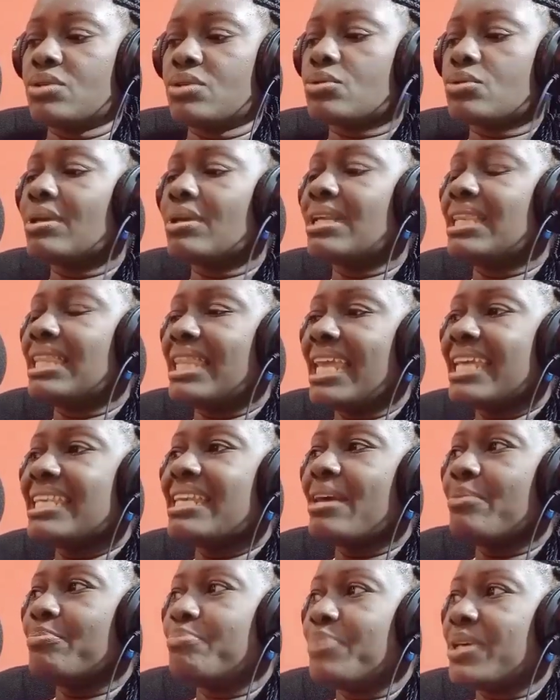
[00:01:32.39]
So
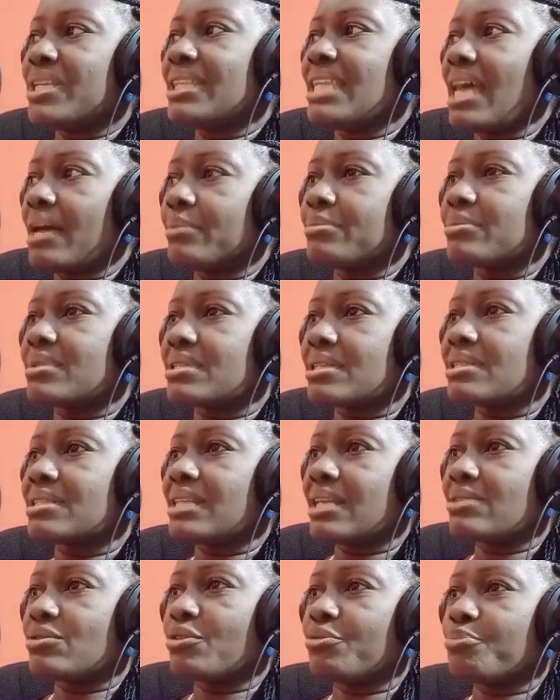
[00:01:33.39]
let there be that
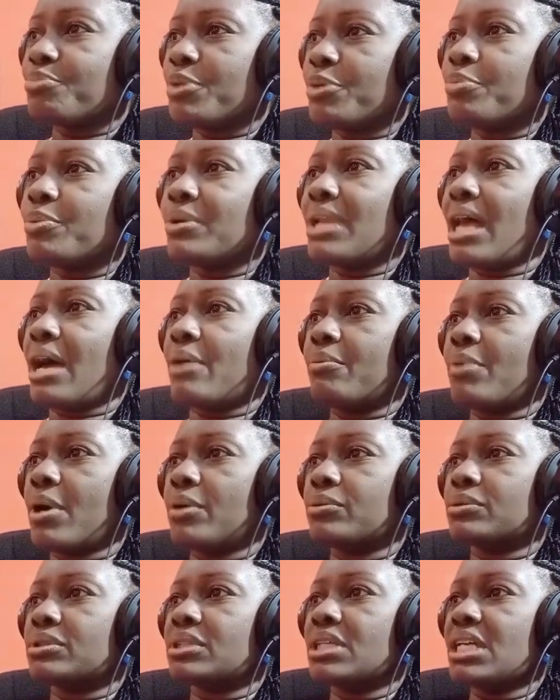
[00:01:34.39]
set of people
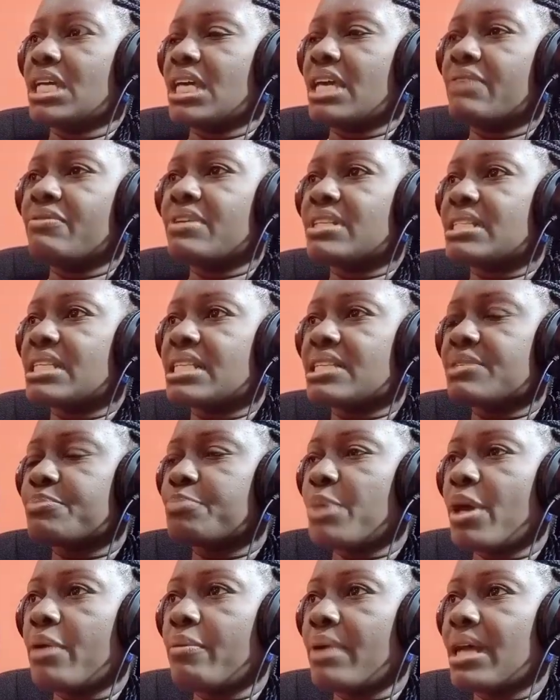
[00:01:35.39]
around. If it's
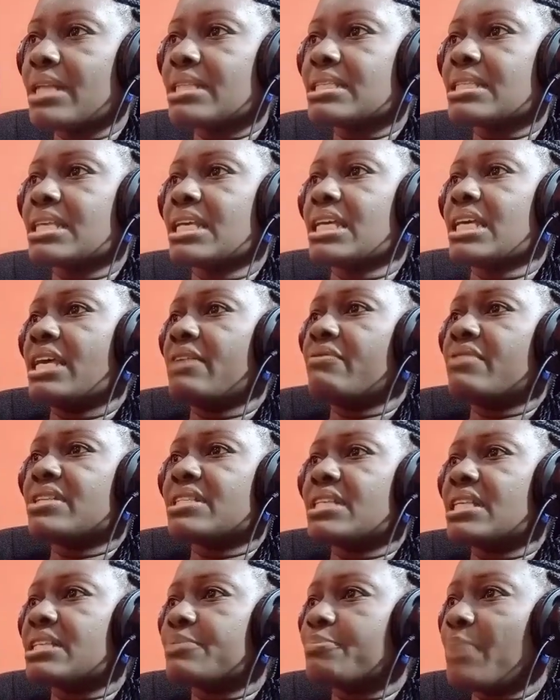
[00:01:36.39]
his parents, if
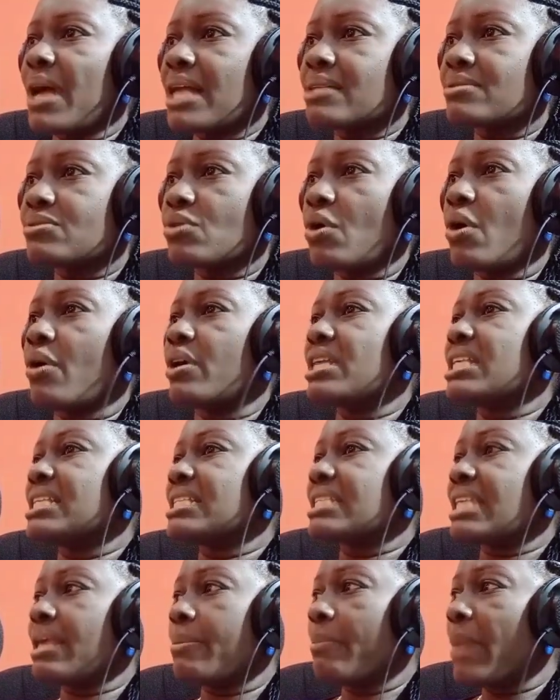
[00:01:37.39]
it's his pastor or
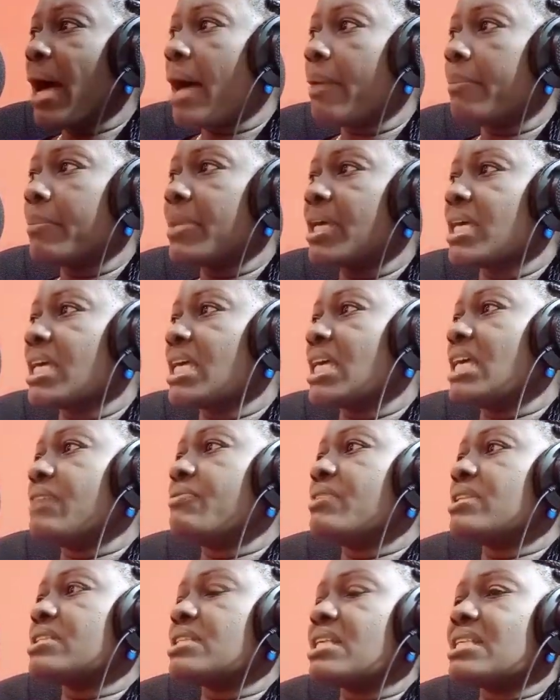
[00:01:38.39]
his imam,
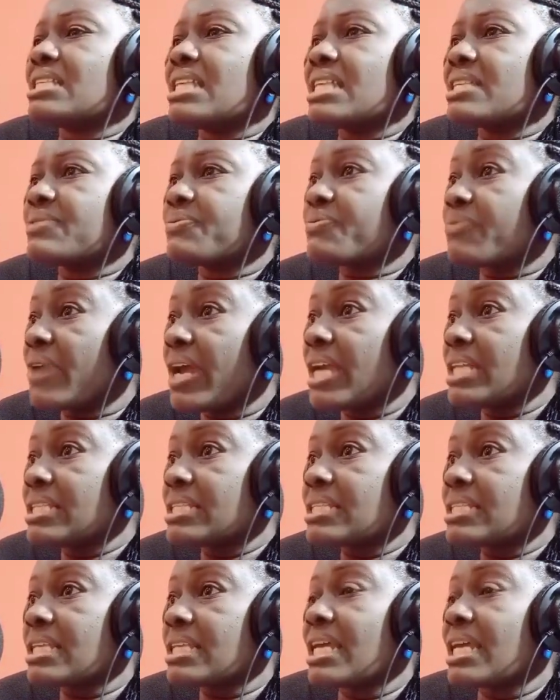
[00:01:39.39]
if it is his
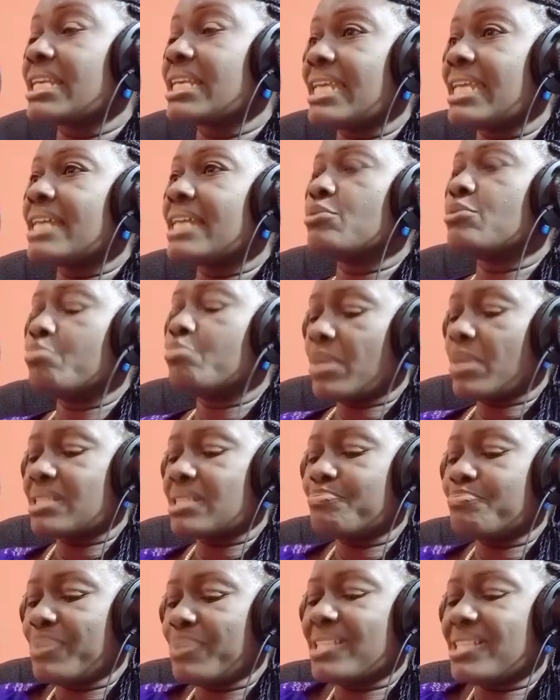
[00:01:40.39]
friends, there
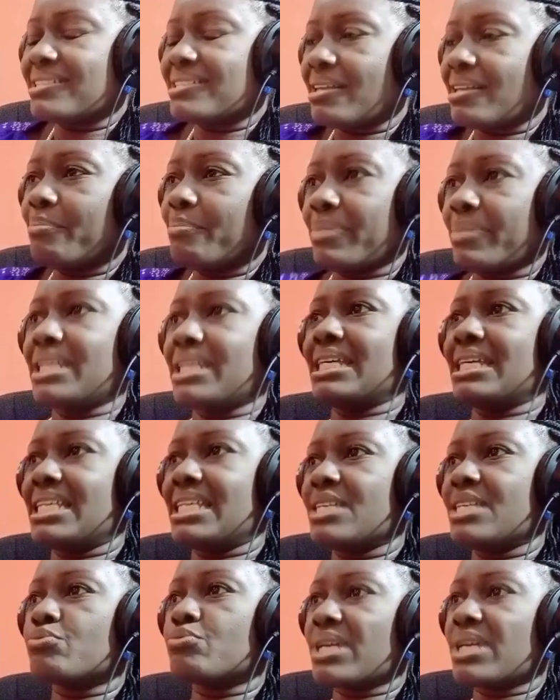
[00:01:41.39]
must be somebody
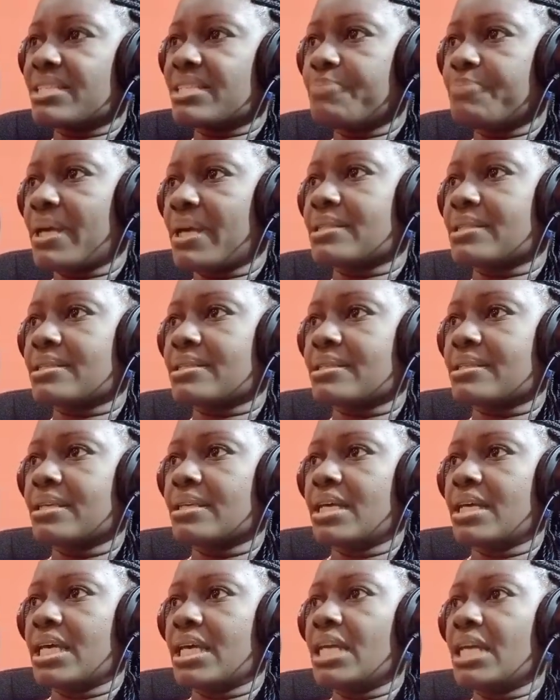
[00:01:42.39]
he respects
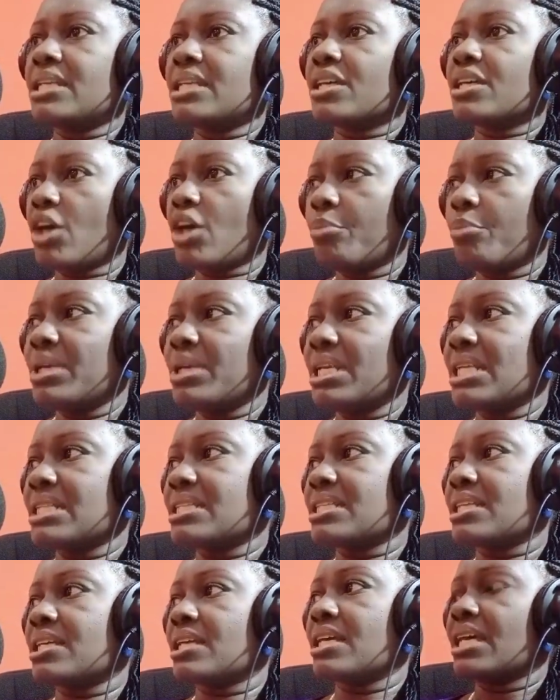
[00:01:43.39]
in the
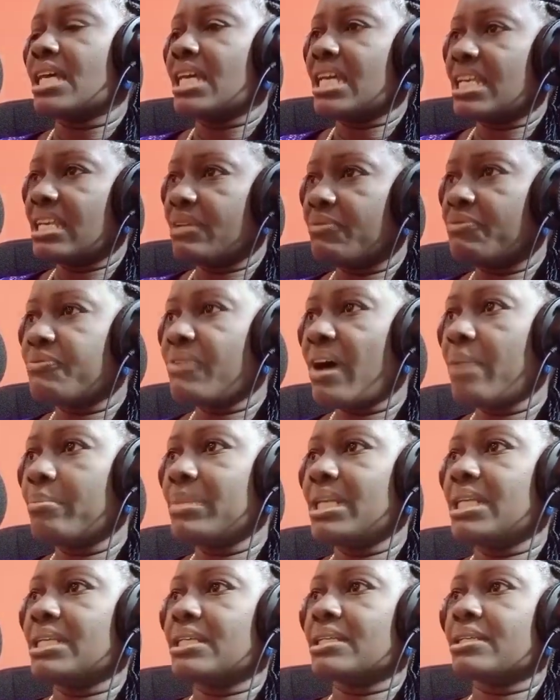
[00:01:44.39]
community, in the
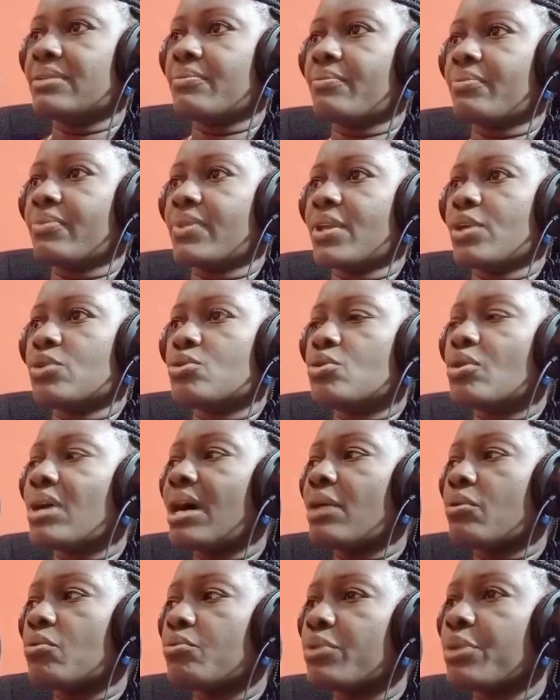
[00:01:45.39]
family. You
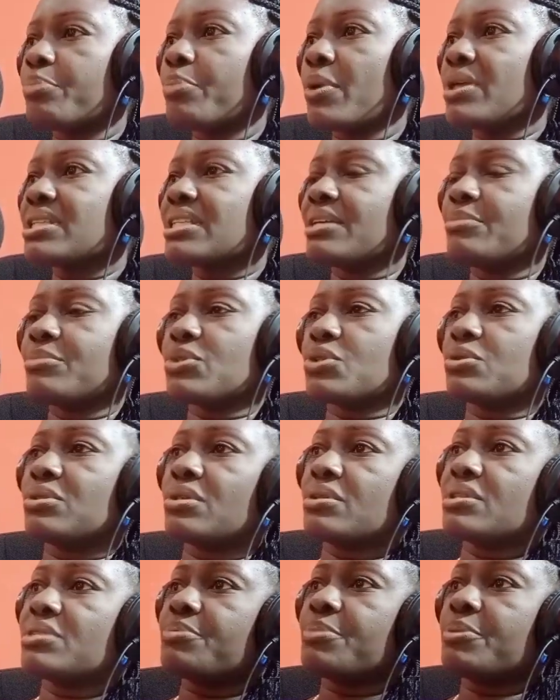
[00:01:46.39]
can report him to
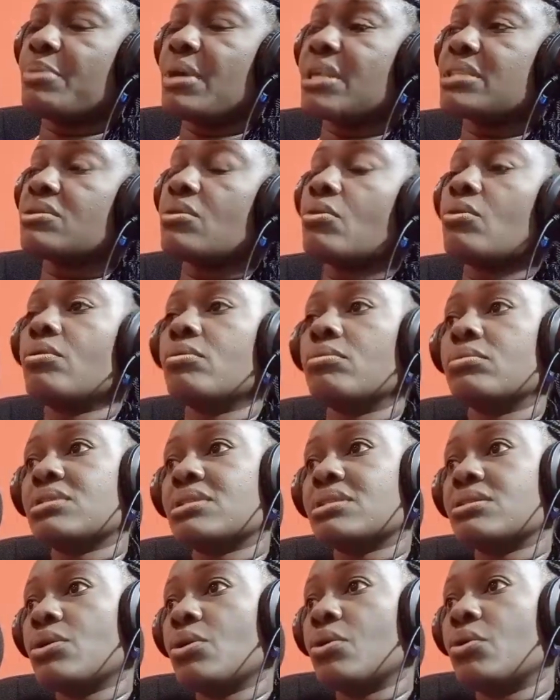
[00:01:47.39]
those people and say,
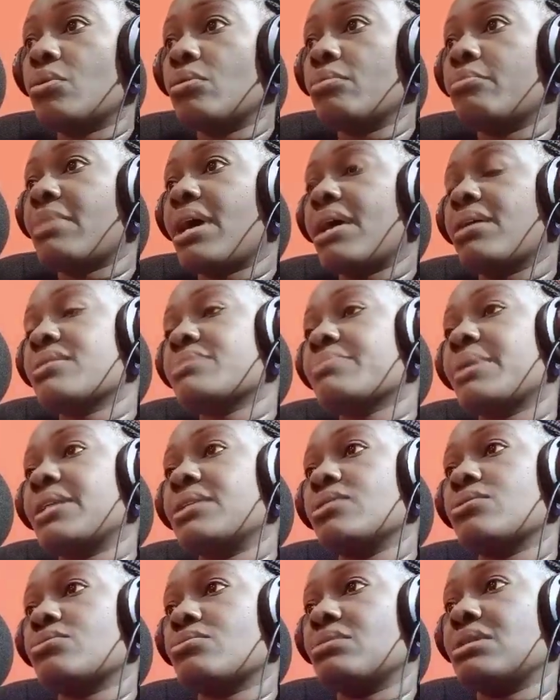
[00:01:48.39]
my
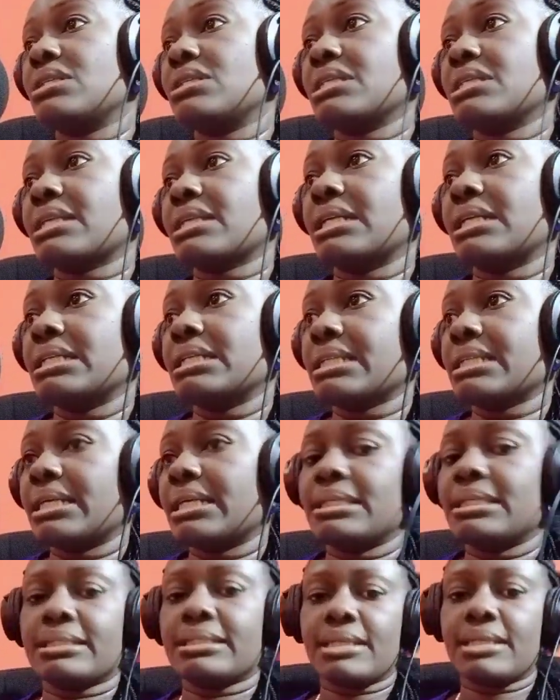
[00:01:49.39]
husband is doing this and this
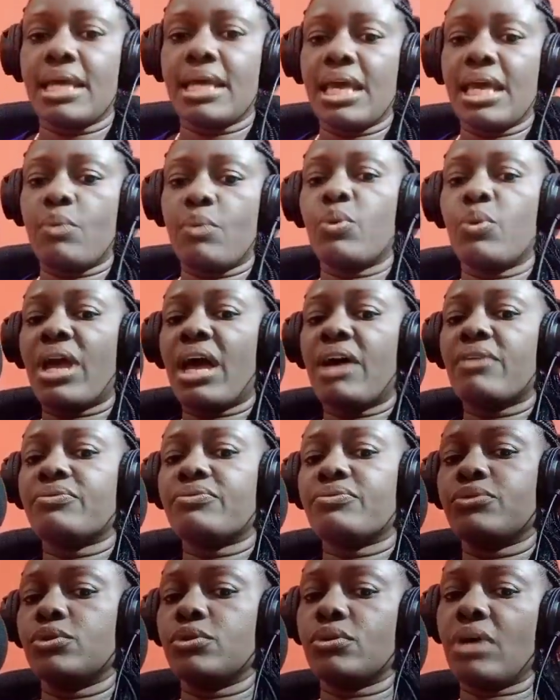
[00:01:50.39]
and this. We
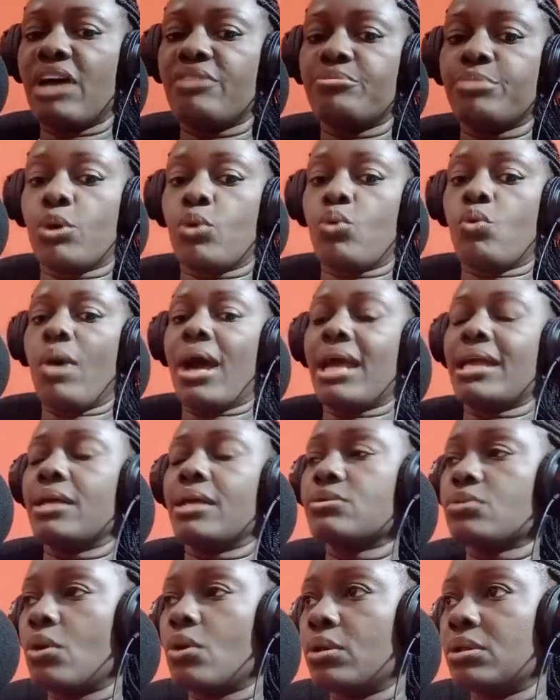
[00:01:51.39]
have, I've been
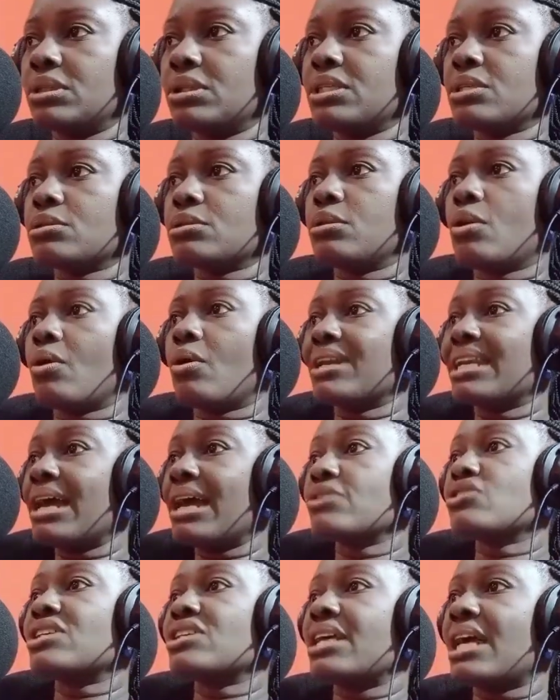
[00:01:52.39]
quiet all this long.
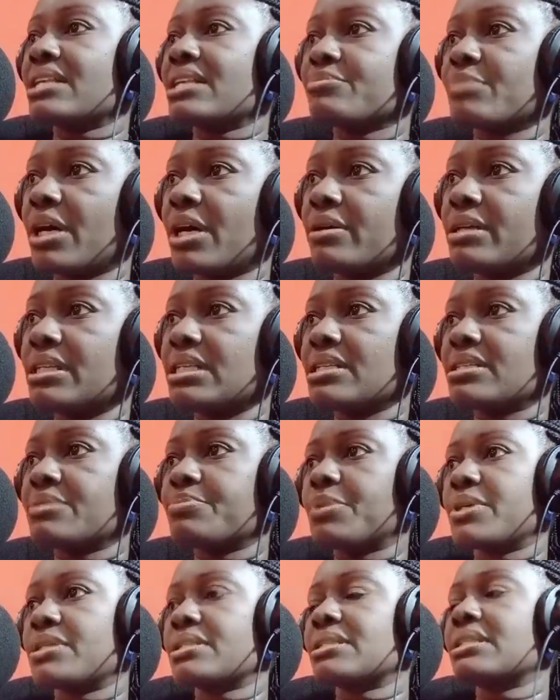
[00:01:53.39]
Now she has married this
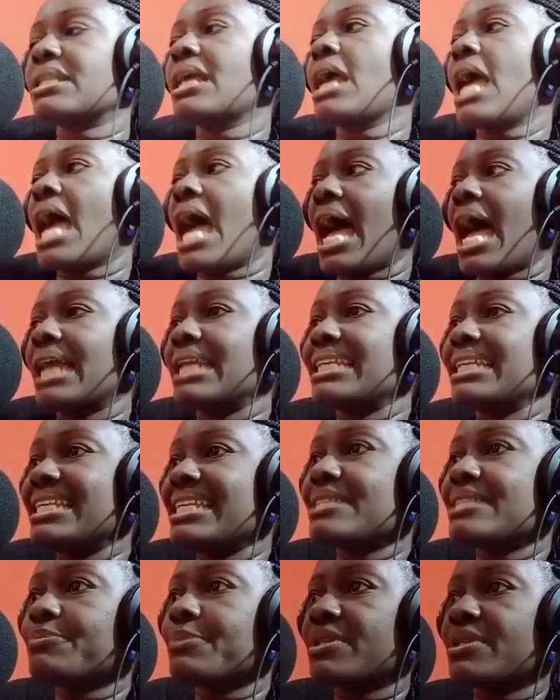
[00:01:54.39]
person and
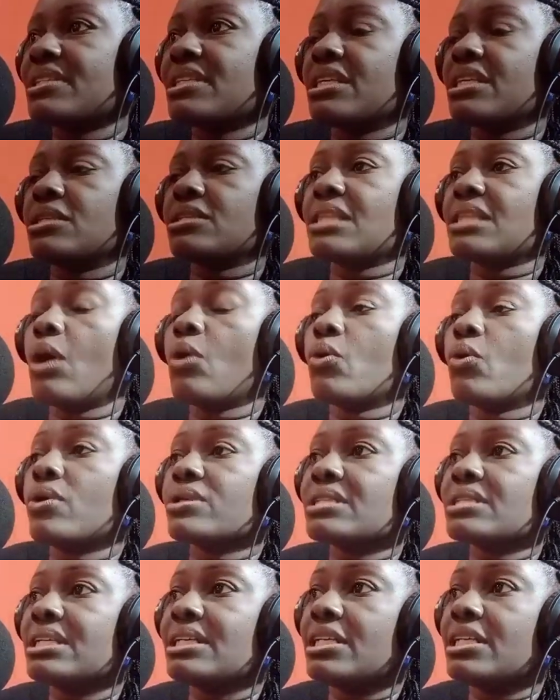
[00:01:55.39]
this person is now
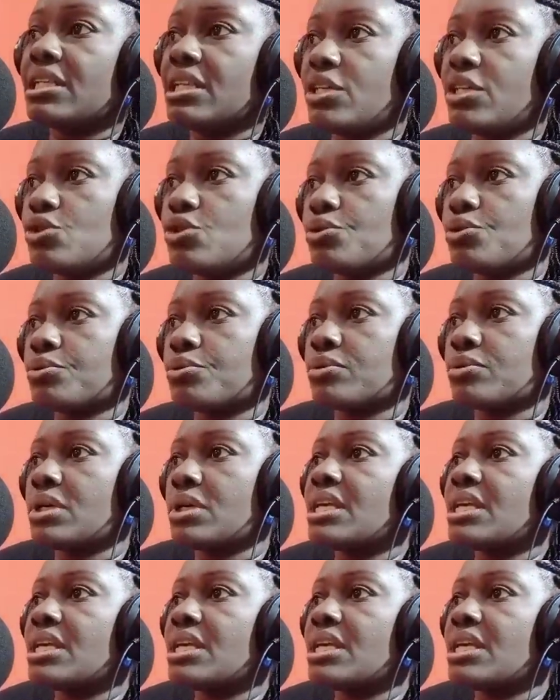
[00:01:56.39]
causing an issue.